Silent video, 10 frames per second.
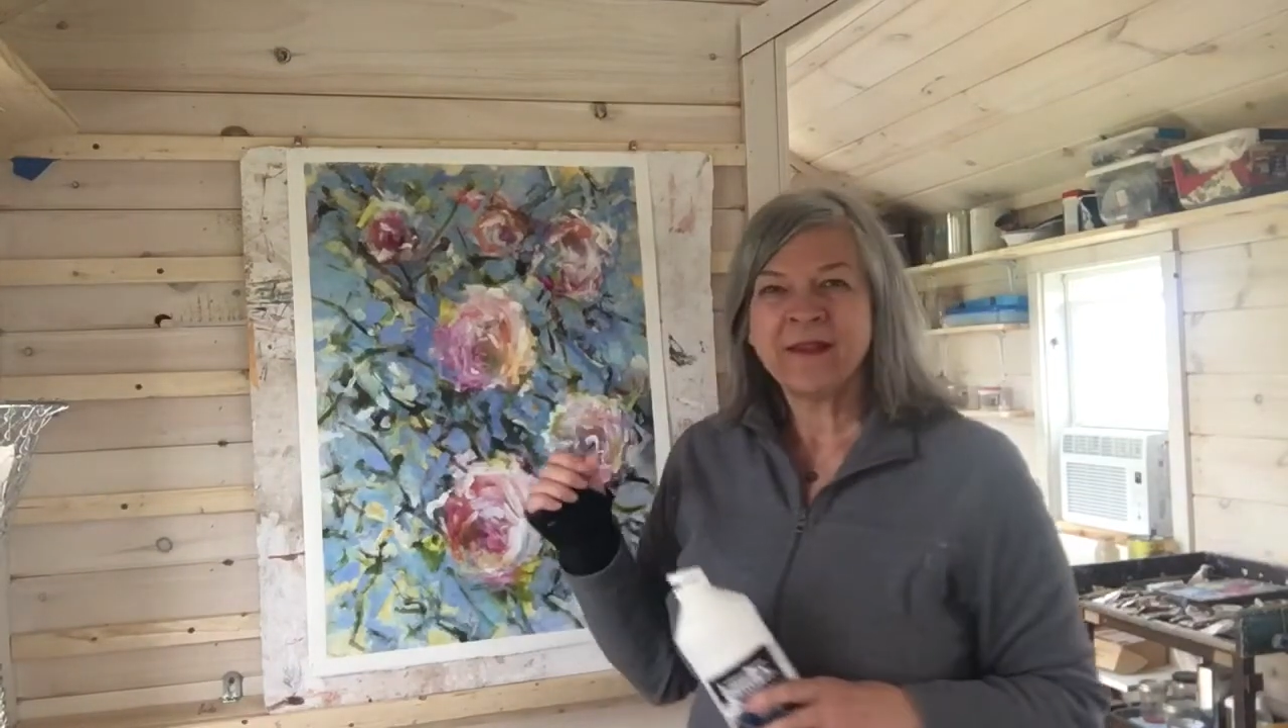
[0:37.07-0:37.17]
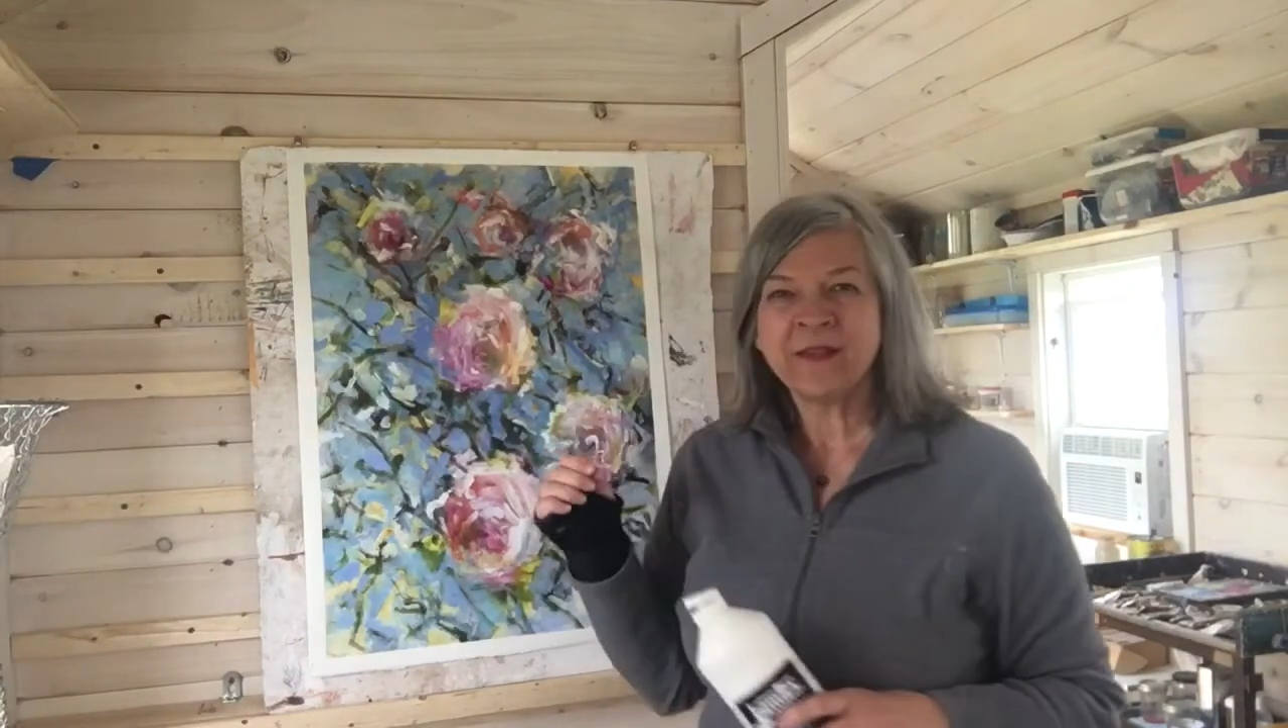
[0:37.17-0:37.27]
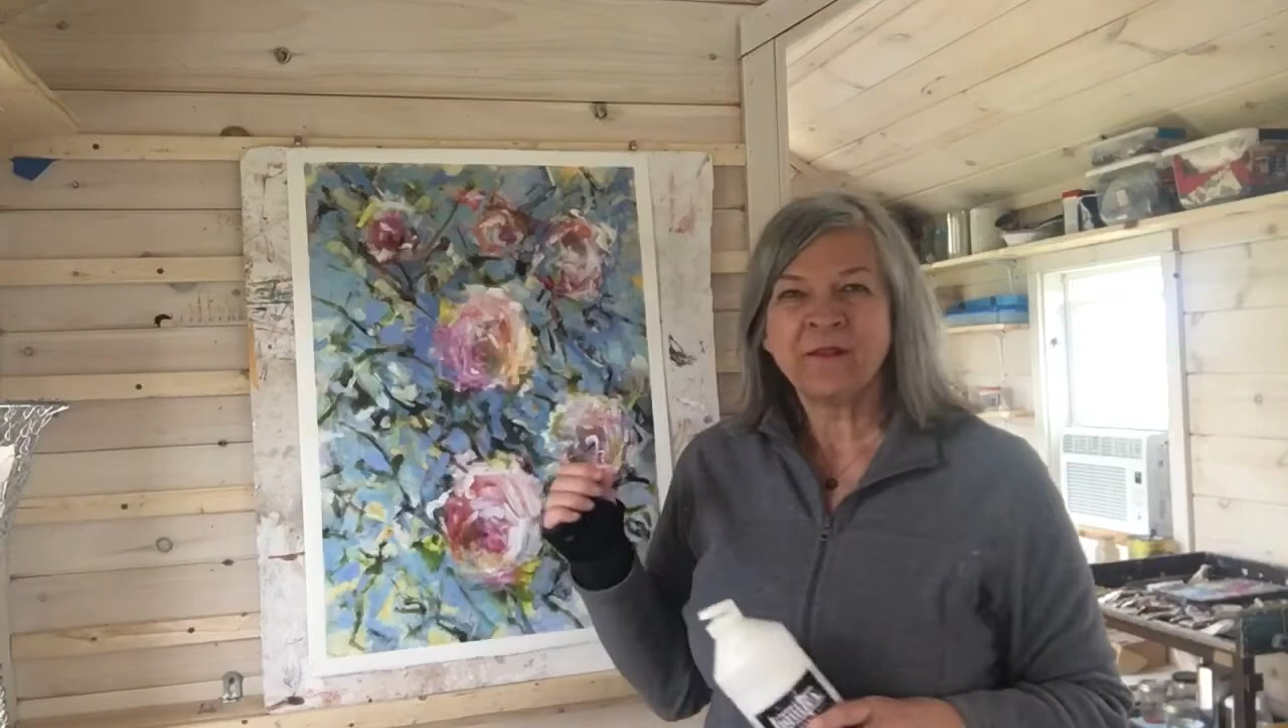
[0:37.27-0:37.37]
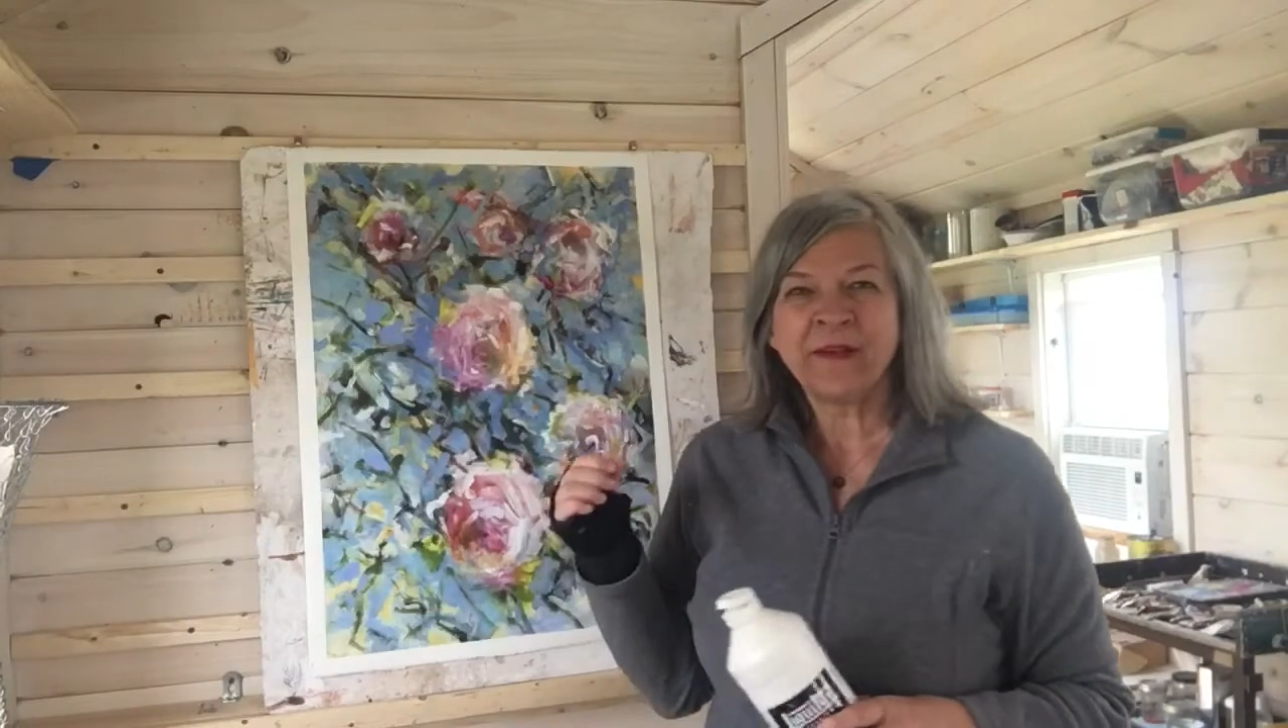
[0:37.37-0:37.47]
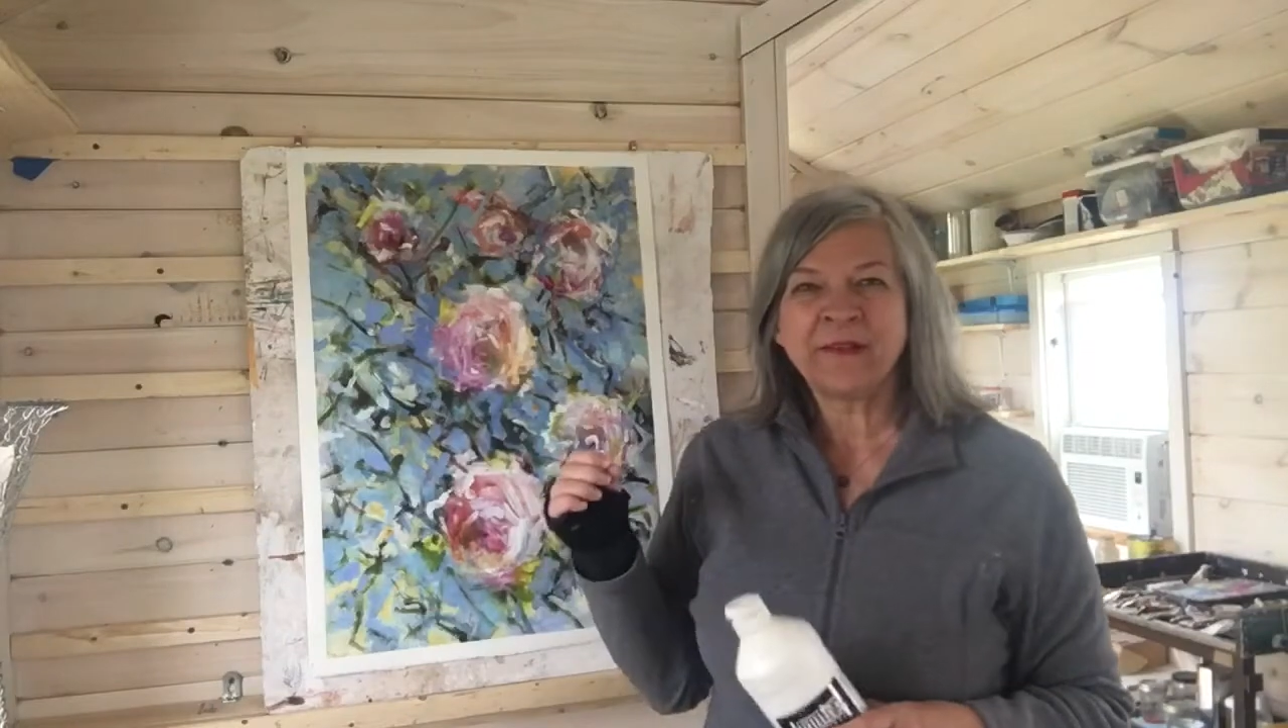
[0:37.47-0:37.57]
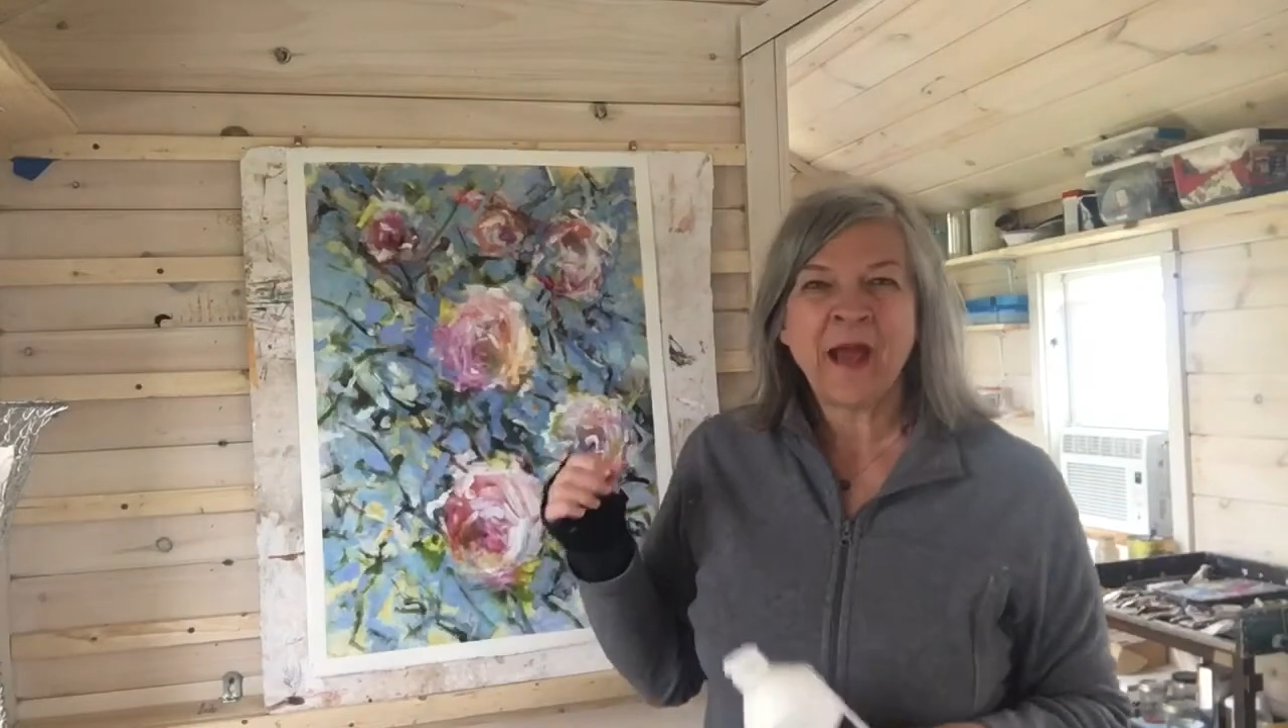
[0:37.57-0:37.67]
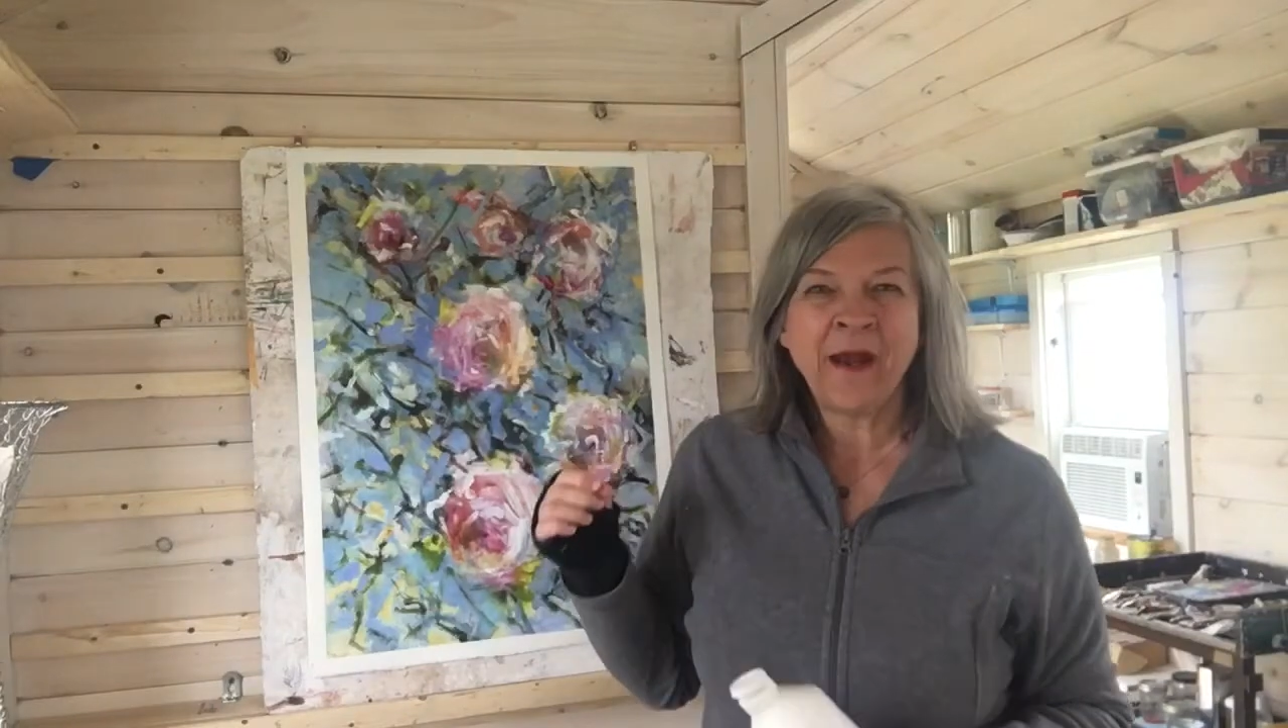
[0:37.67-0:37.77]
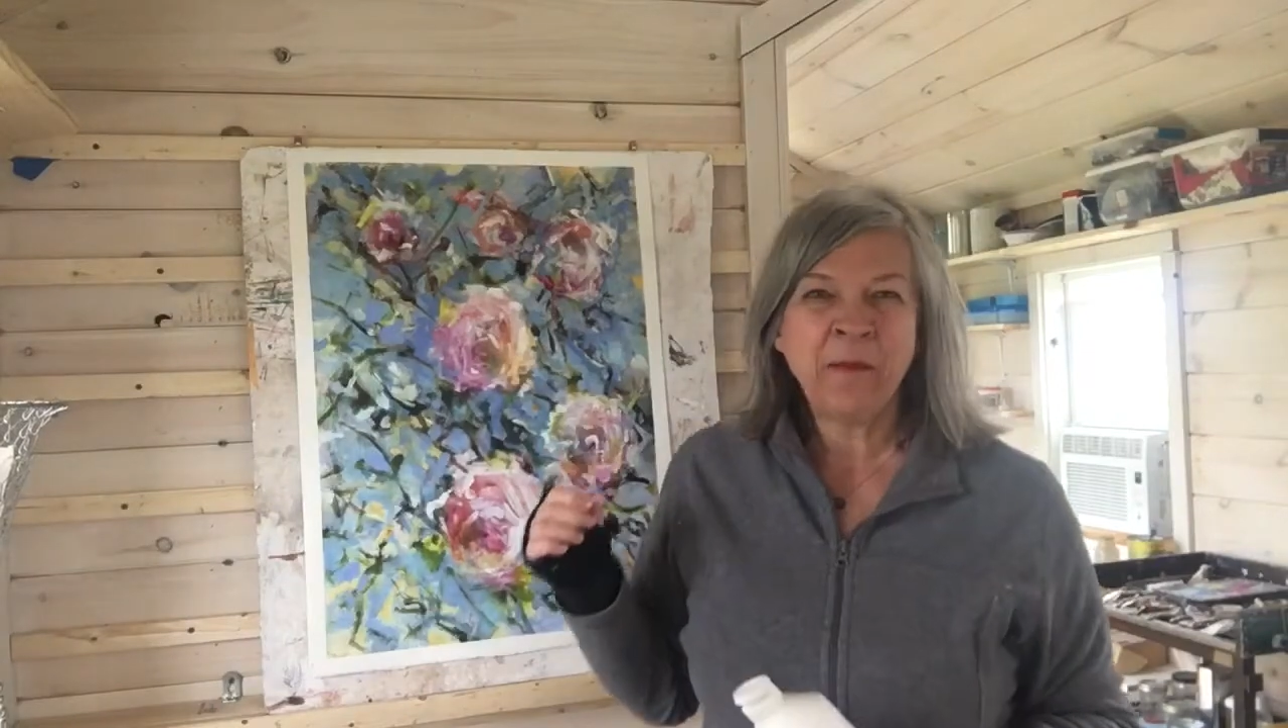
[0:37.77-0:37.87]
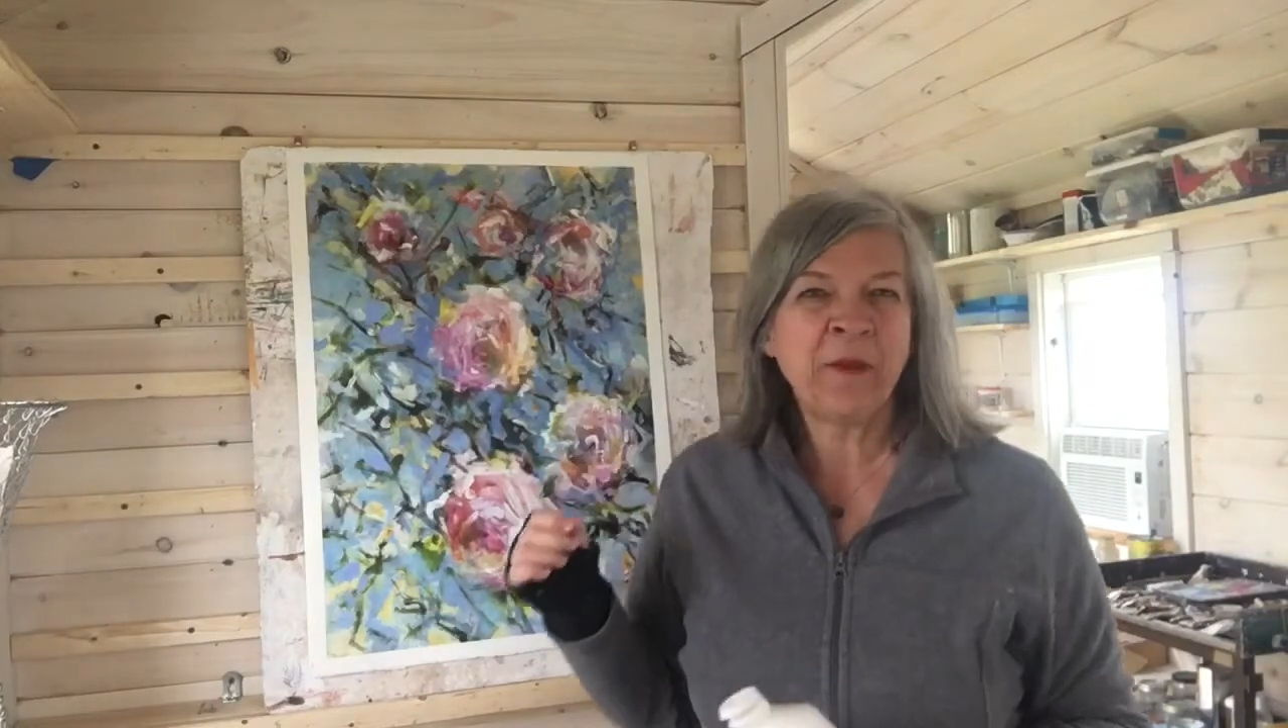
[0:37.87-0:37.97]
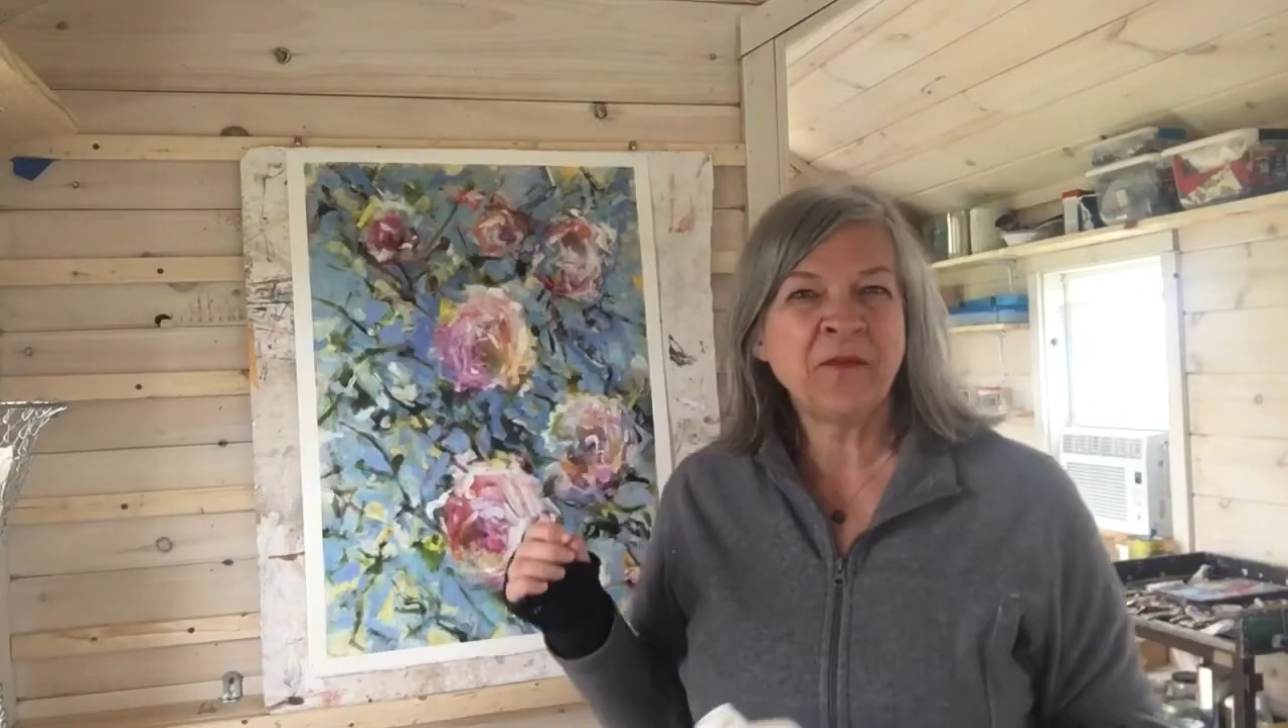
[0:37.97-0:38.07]
a little
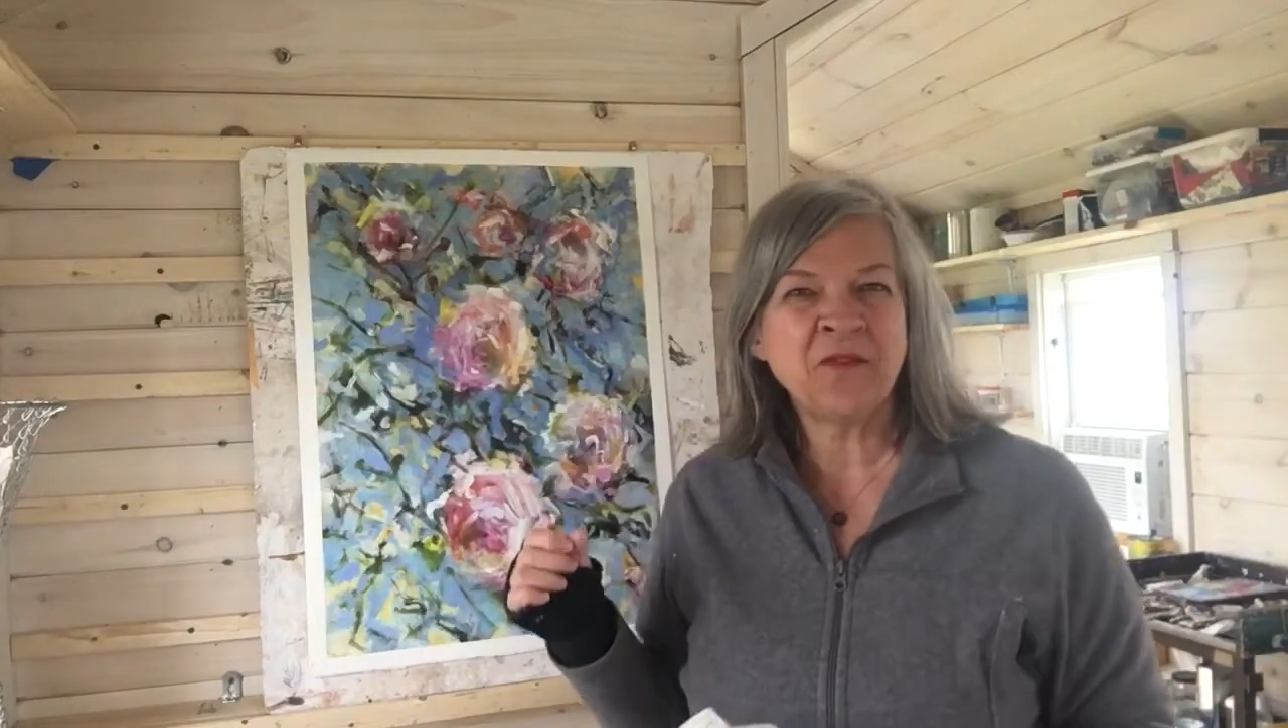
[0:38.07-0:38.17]
tiny bit of